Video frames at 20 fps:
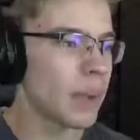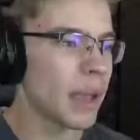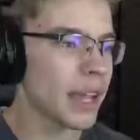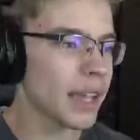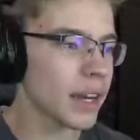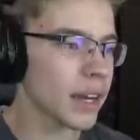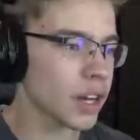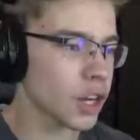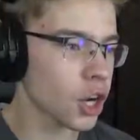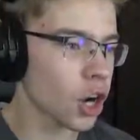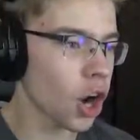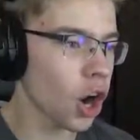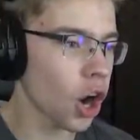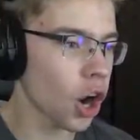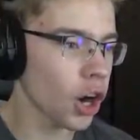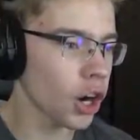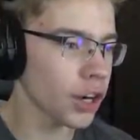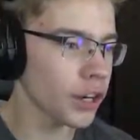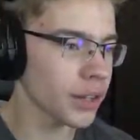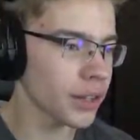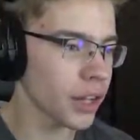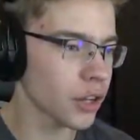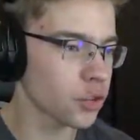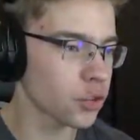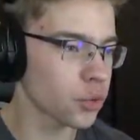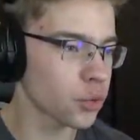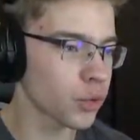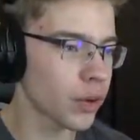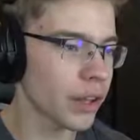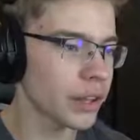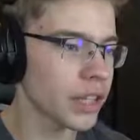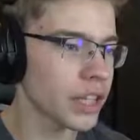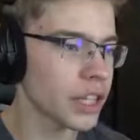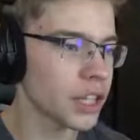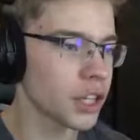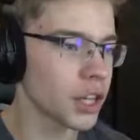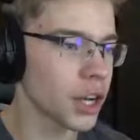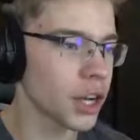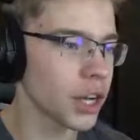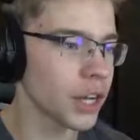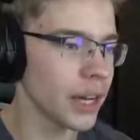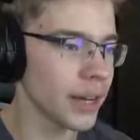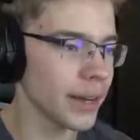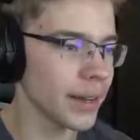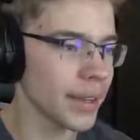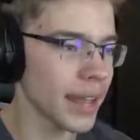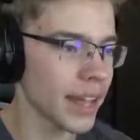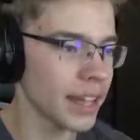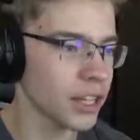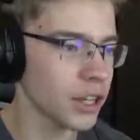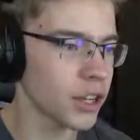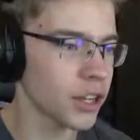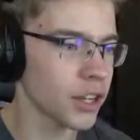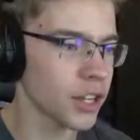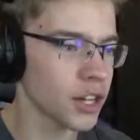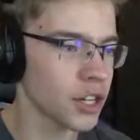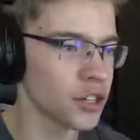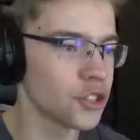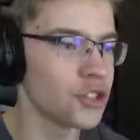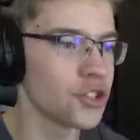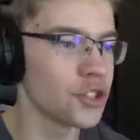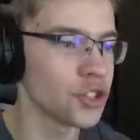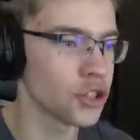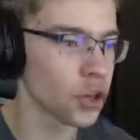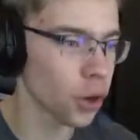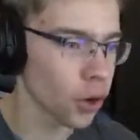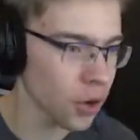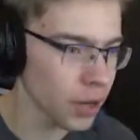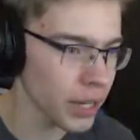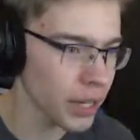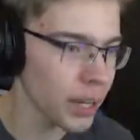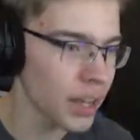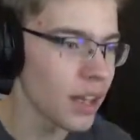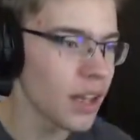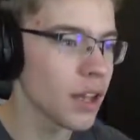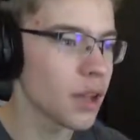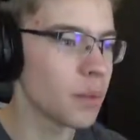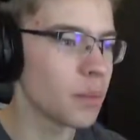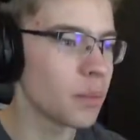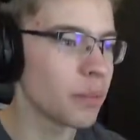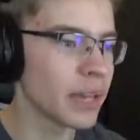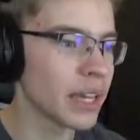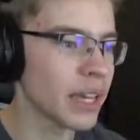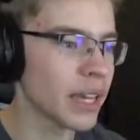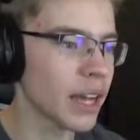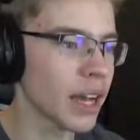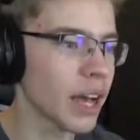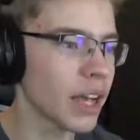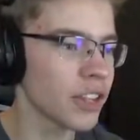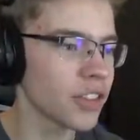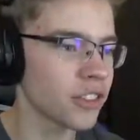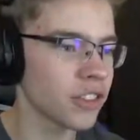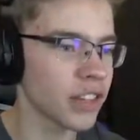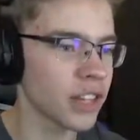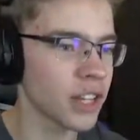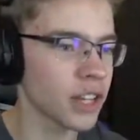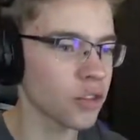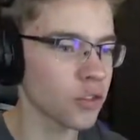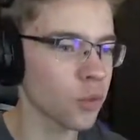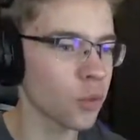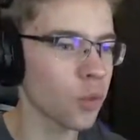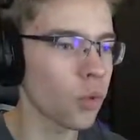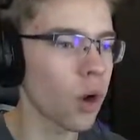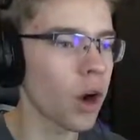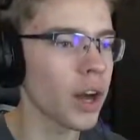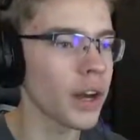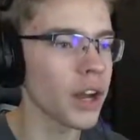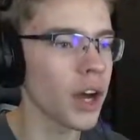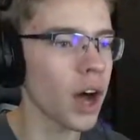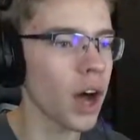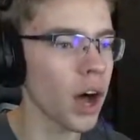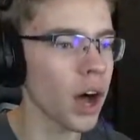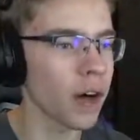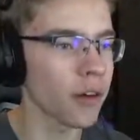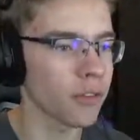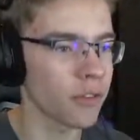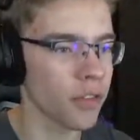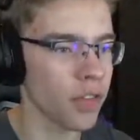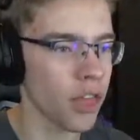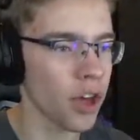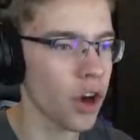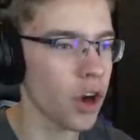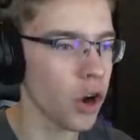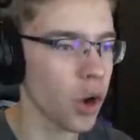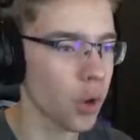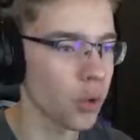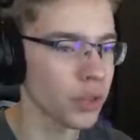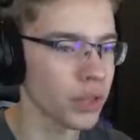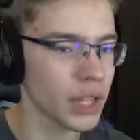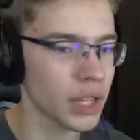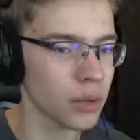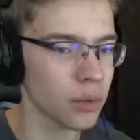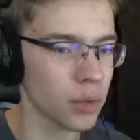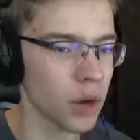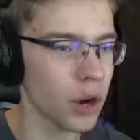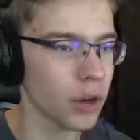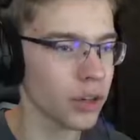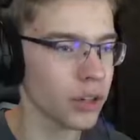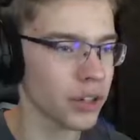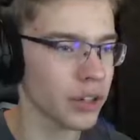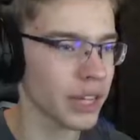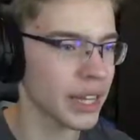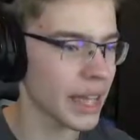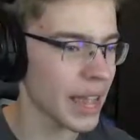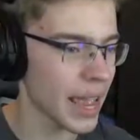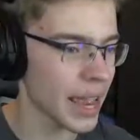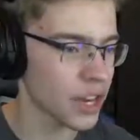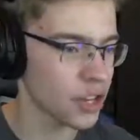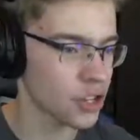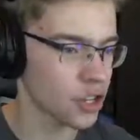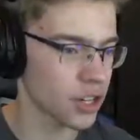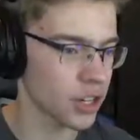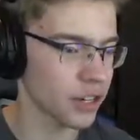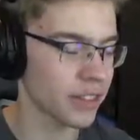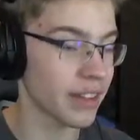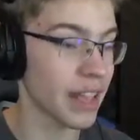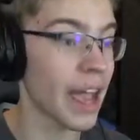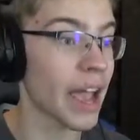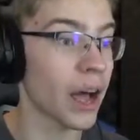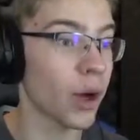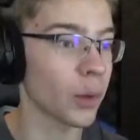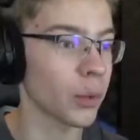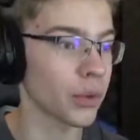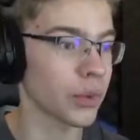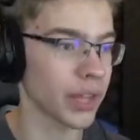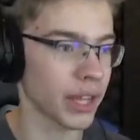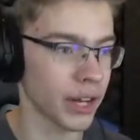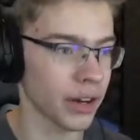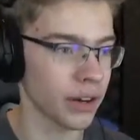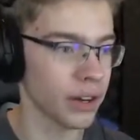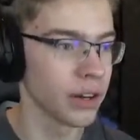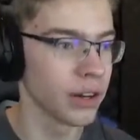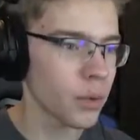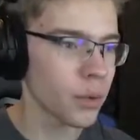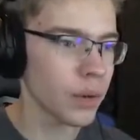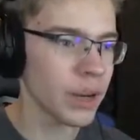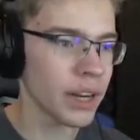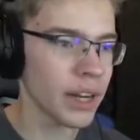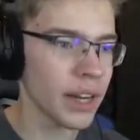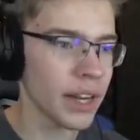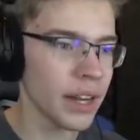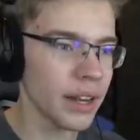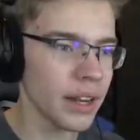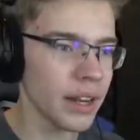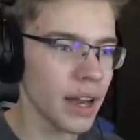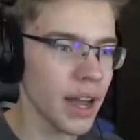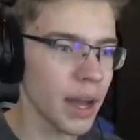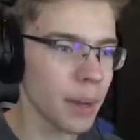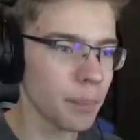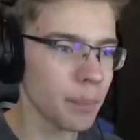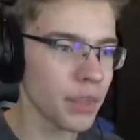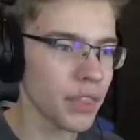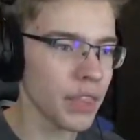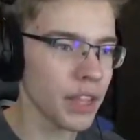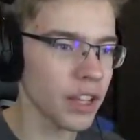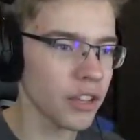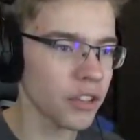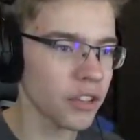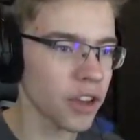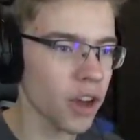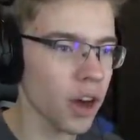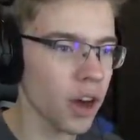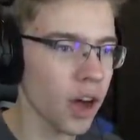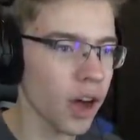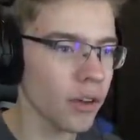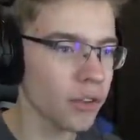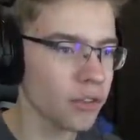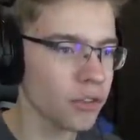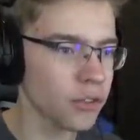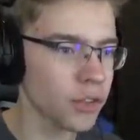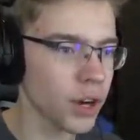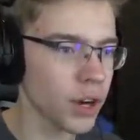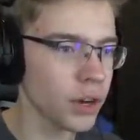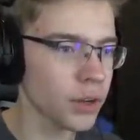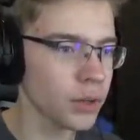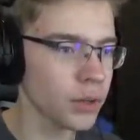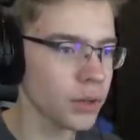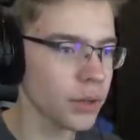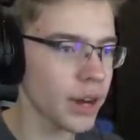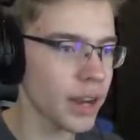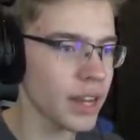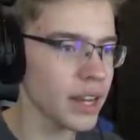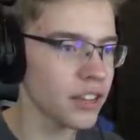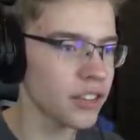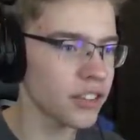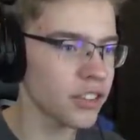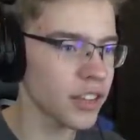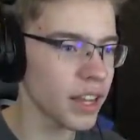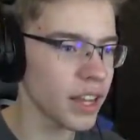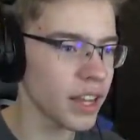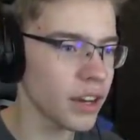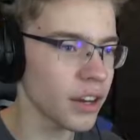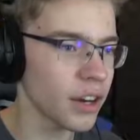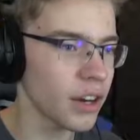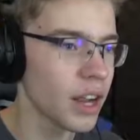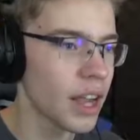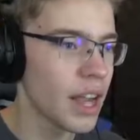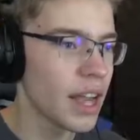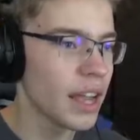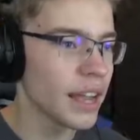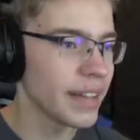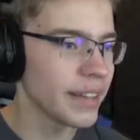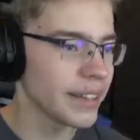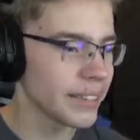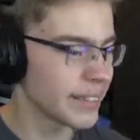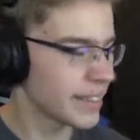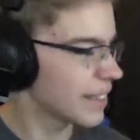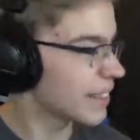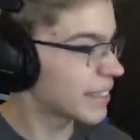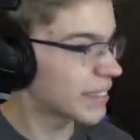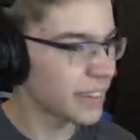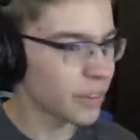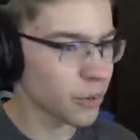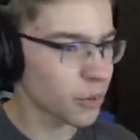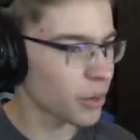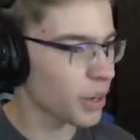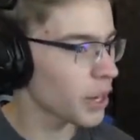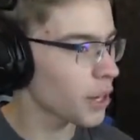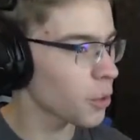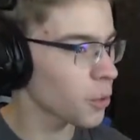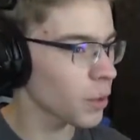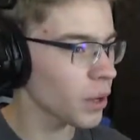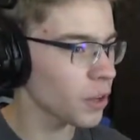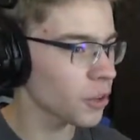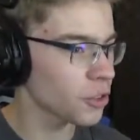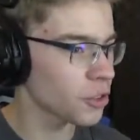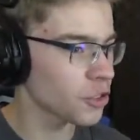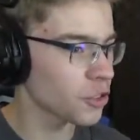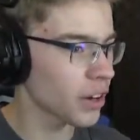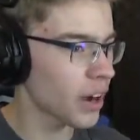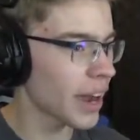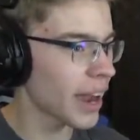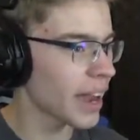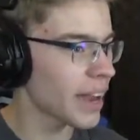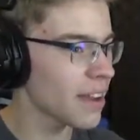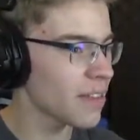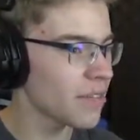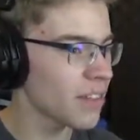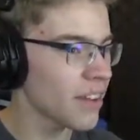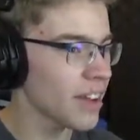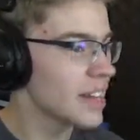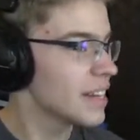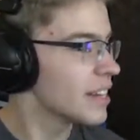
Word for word: Make it a car that's really good and that you can enjoy because it's one of the only rotary engines out there. We're hitting up this off-road race here. The rear-wheel drive,